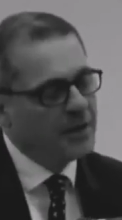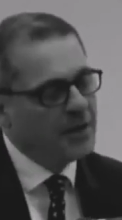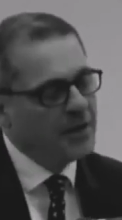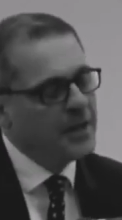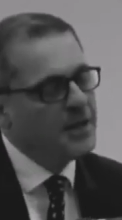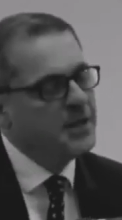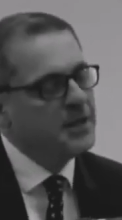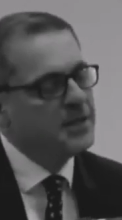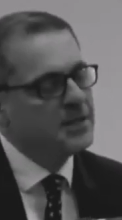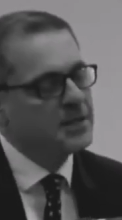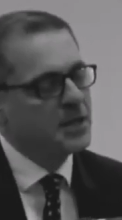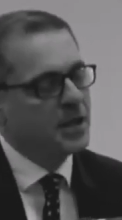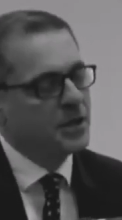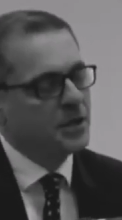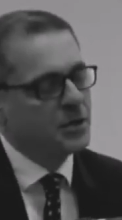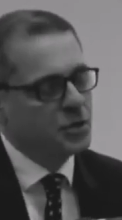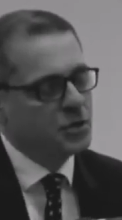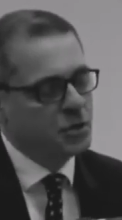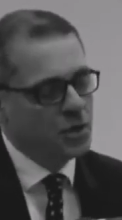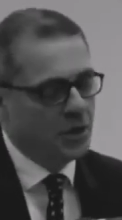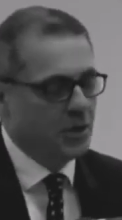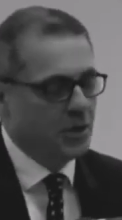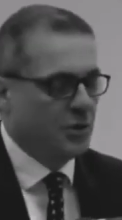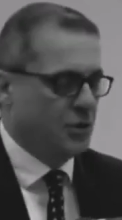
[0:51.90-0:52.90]
these
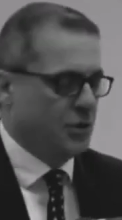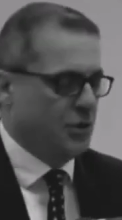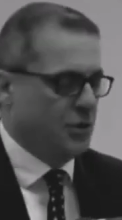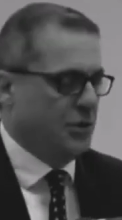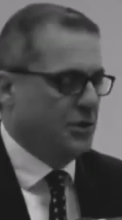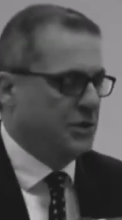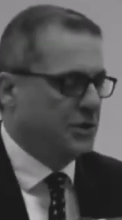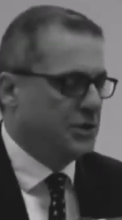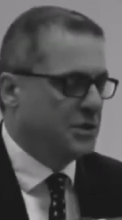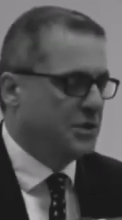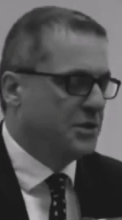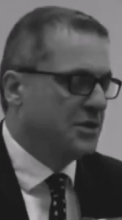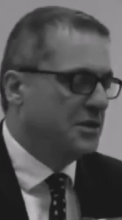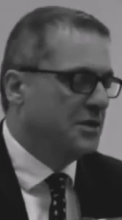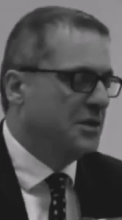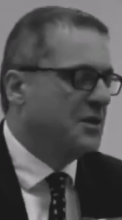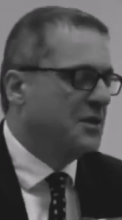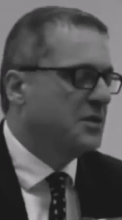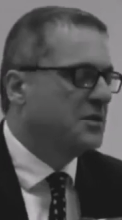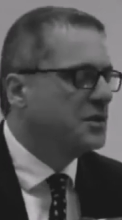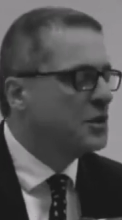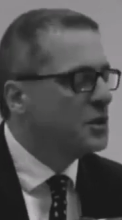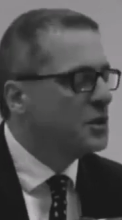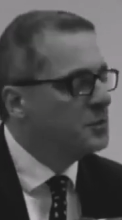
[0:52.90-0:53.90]
charges
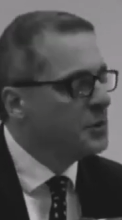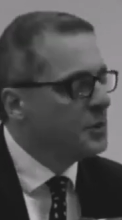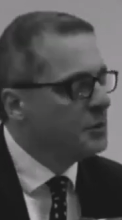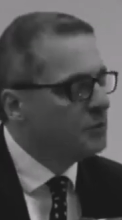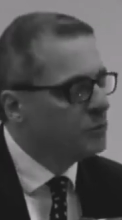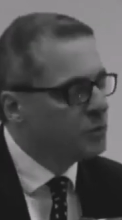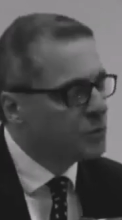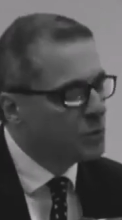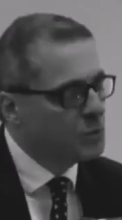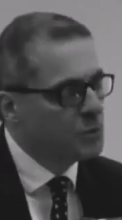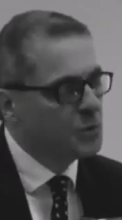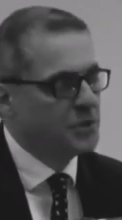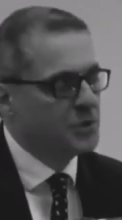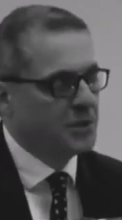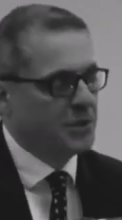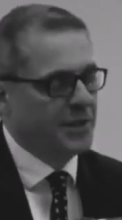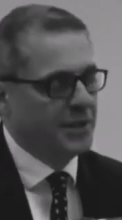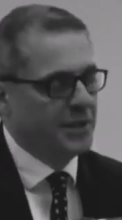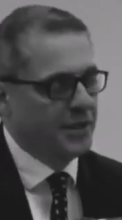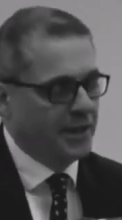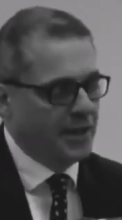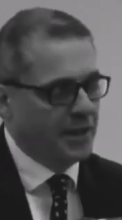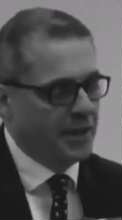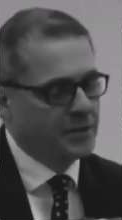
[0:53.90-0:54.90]
that have been brought
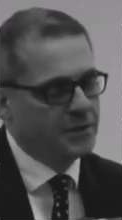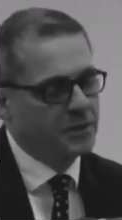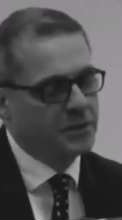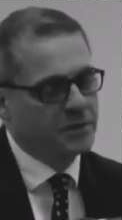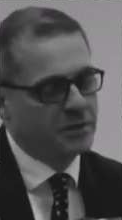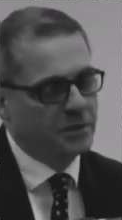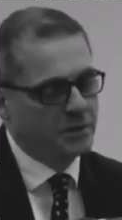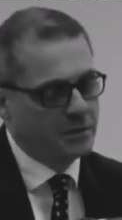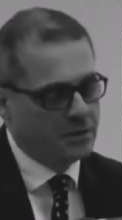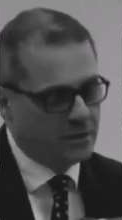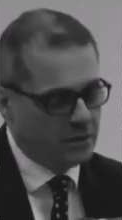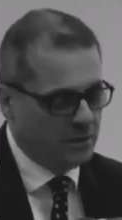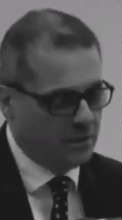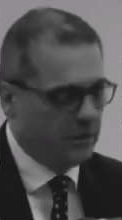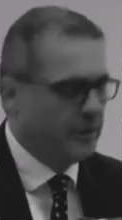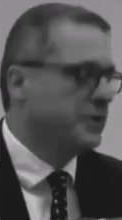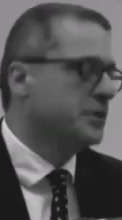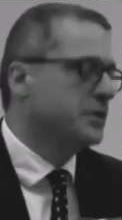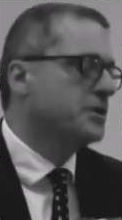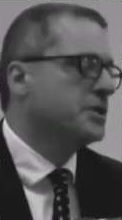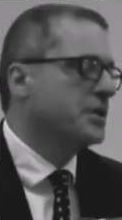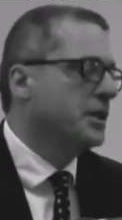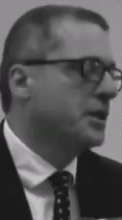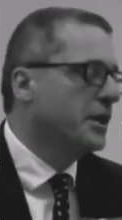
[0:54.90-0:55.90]
against Julian
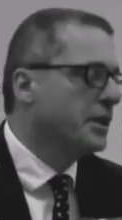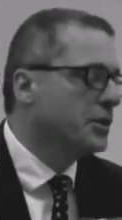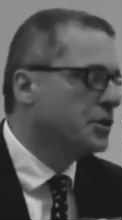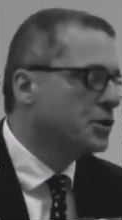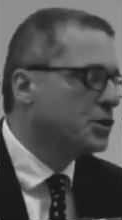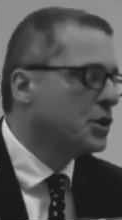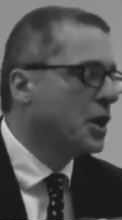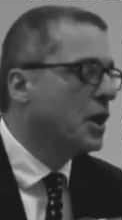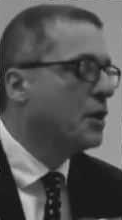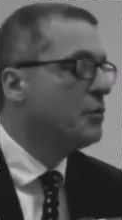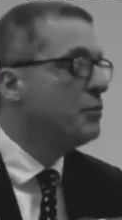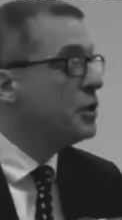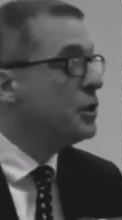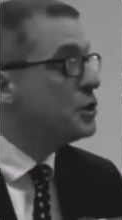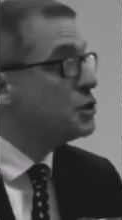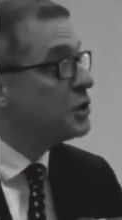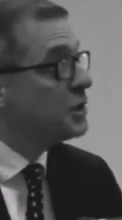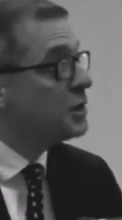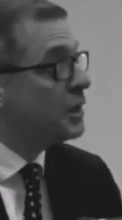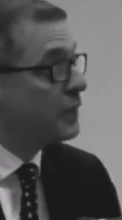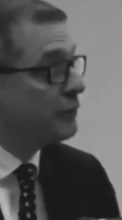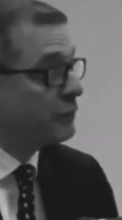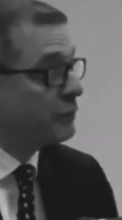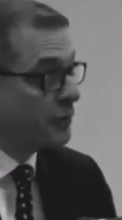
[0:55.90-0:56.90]
Assange
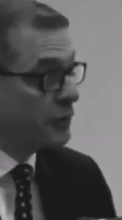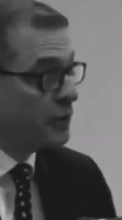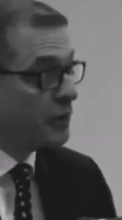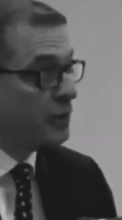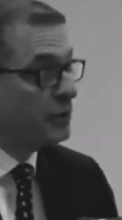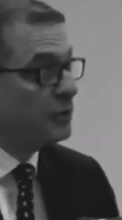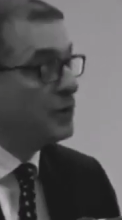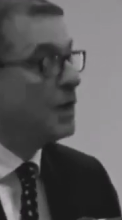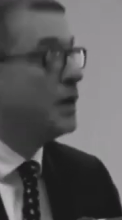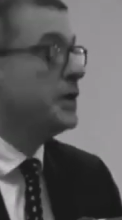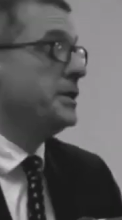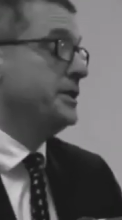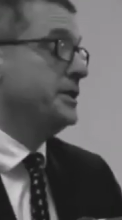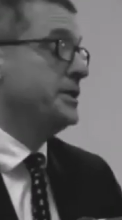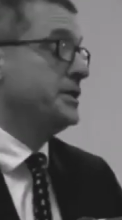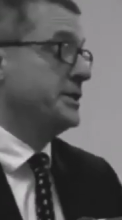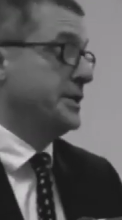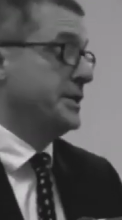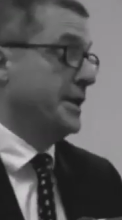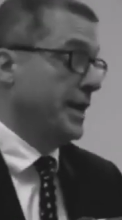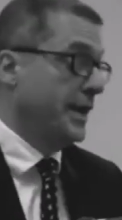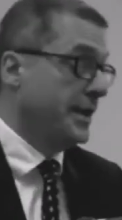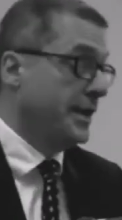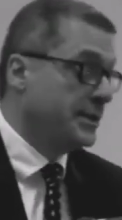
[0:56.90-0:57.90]
originate from the United
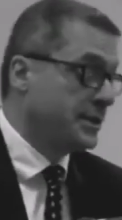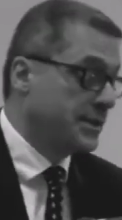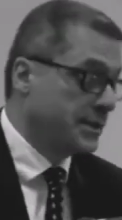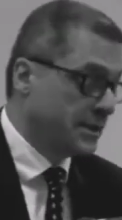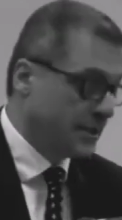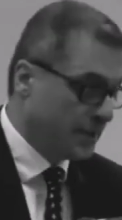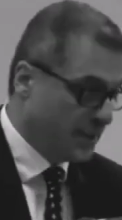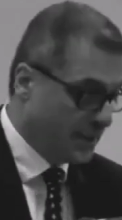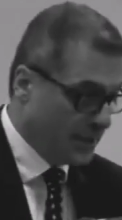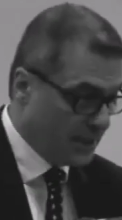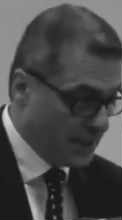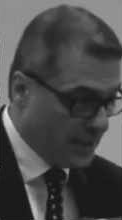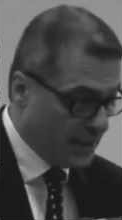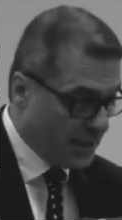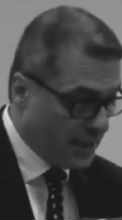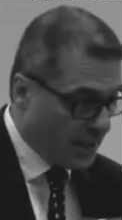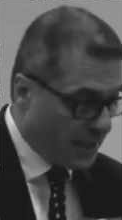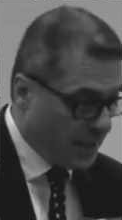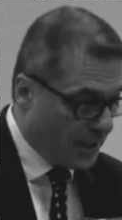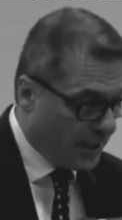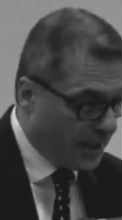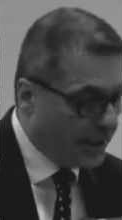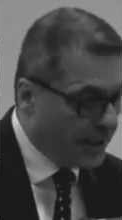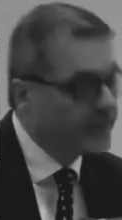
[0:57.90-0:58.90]
States,
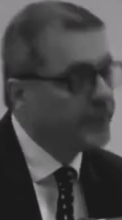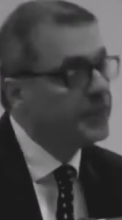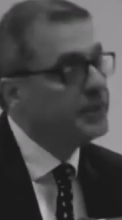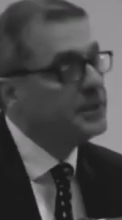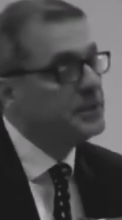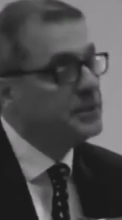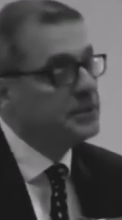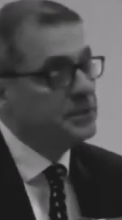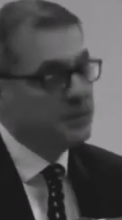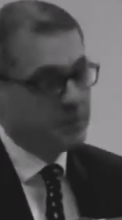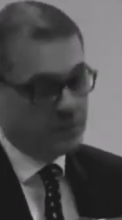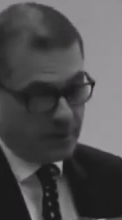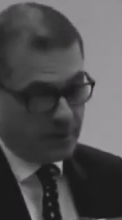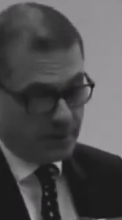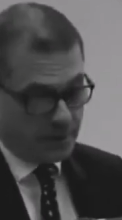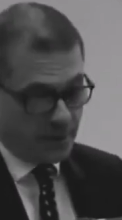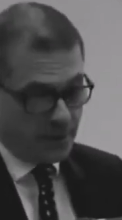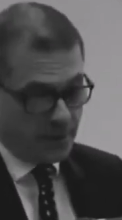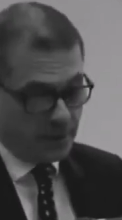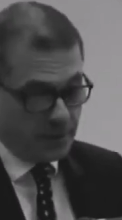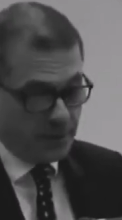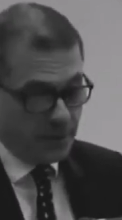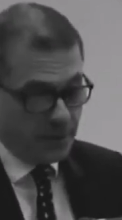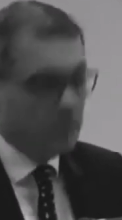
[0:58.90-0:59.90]
I'm going to do
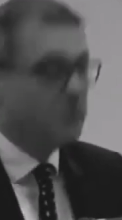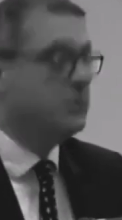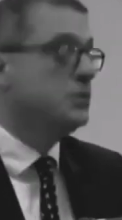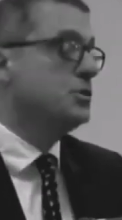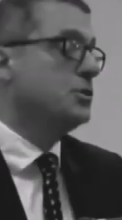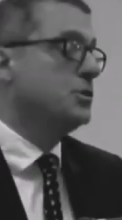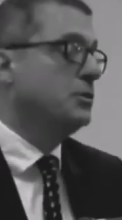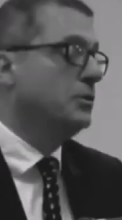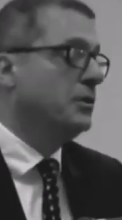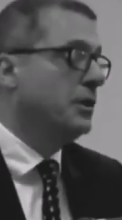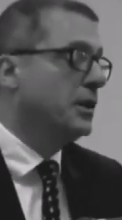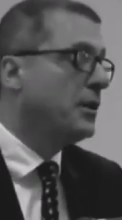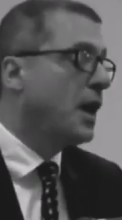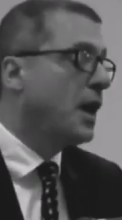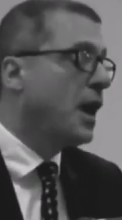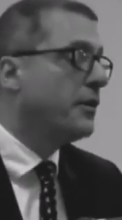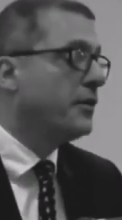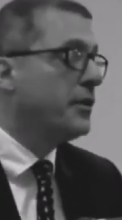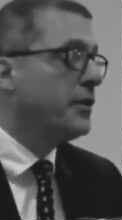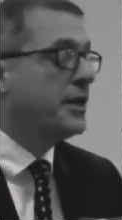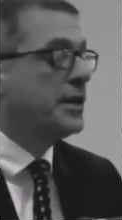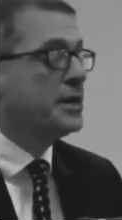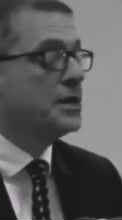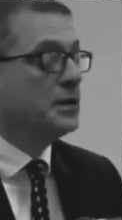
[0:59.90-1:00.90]
something unusual, and I
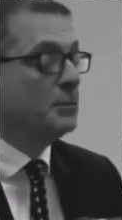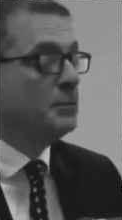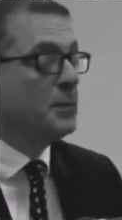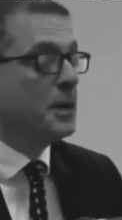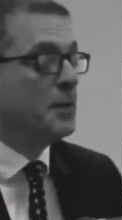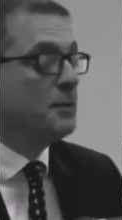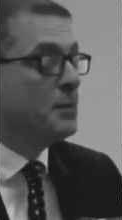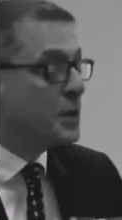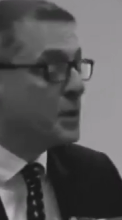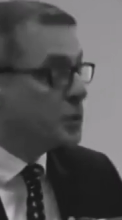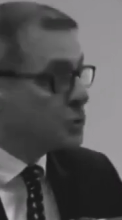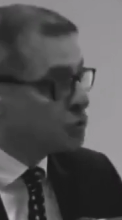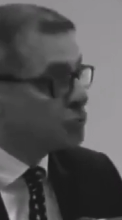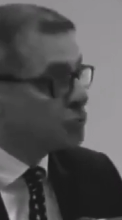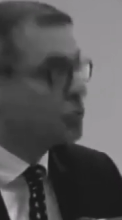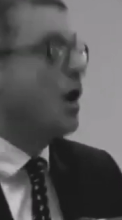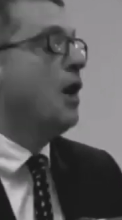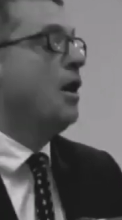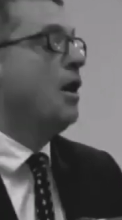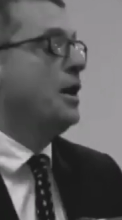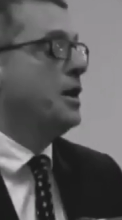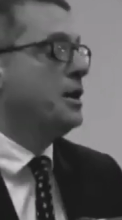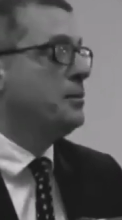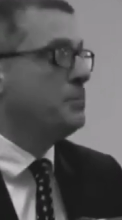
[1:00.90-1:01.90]
think it'll be a bit
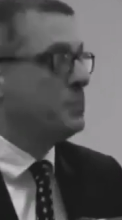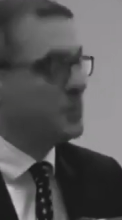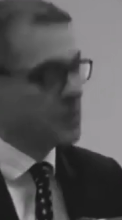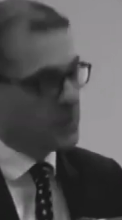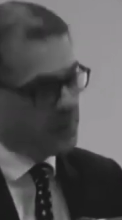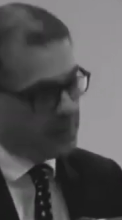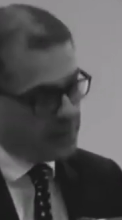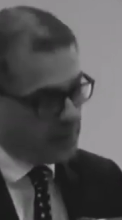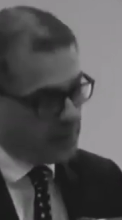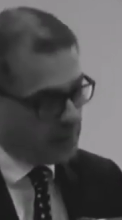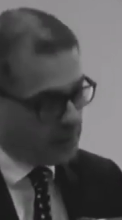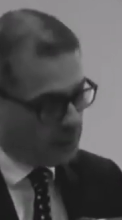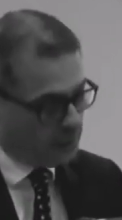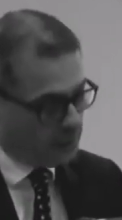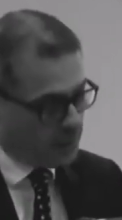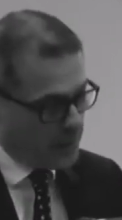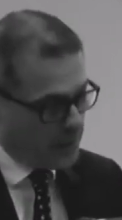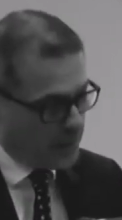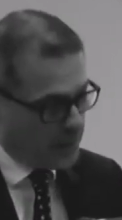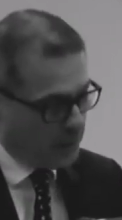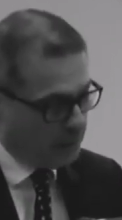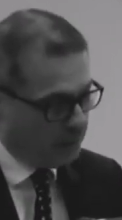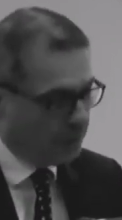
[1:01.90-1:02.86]
dry, but I think it'll be